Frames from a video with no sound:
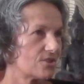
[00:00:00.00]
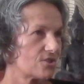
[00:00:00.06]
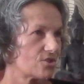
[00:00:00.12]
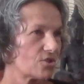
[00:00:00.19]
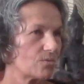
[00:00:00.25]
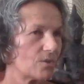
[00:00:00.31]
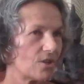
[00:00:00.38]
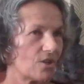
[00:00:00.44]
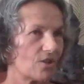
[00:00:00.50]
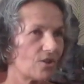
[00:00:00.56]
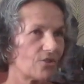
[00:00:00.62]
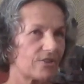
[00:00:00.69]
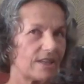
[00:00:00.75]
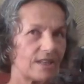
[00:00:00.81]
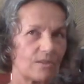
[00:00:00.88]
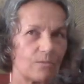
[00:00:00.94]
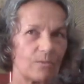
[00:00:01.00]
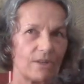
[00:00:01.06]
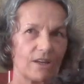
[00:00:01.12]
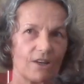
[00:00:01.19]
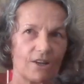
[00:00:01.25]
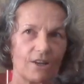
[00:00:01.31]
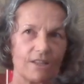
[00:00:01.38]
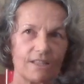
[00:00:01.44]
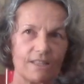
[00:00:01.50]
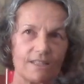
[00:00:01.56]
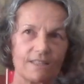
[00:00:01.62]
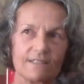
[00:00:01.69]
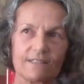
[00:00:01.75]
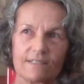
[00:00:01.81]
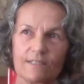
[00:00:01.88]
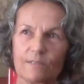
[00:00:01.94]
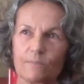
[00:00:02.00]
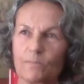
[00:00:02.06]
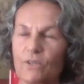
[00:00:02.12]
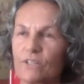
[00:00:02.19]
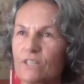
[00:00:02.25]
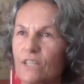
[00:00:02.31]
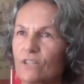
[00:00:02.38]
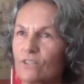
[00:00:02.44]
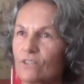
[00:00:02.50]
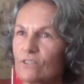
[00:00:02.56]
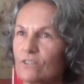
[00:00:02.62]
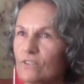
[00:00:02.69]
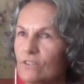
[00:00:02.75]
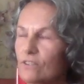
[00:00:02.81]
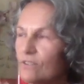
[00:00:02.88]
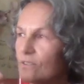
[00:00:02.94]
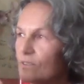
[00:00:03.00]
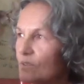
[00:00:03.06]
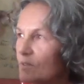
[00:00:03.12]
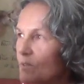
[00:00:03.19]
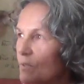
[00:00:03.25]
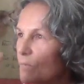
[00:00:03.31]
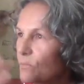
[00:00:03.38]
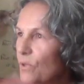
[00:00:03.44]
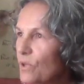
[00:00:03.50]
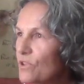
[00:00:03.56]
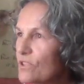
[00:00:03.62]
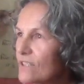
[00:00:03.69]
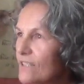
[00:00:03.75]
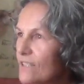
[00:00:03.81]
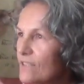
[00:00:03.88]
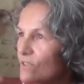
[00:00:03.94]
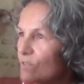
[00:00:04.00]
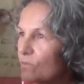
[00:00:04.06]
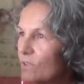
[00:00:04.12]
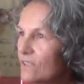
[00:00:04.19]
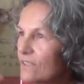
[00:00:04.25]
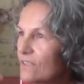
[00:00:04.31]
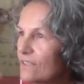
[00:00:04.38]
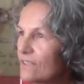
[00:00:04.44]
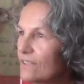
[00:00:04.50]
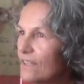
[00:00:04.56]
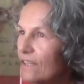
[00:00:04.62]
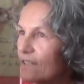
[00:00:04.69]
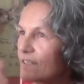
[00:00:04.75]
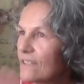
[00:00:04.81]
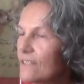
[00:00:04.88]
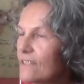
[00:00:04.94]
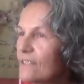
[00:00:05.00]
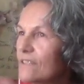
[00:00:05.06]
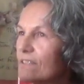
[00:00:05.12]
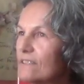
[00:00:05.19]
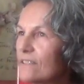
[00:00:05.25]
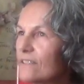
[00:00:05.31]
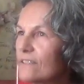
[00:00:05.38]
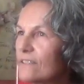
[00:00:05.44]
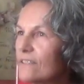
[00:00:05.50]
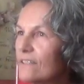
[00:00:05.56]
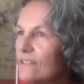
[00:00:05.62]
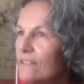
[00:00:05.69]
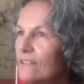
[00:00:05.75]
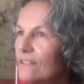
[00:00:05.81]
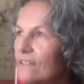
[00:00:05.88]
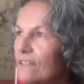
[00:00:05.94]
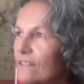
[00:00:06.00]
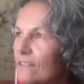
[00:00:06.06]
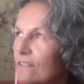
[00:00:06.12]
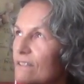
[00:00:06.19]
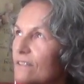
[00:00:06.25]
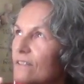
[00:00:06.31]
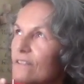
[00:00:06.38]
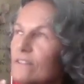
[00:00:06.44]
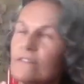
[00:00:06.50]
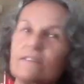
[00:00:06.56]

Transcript: So we all think we are these particular persons with these ideas and the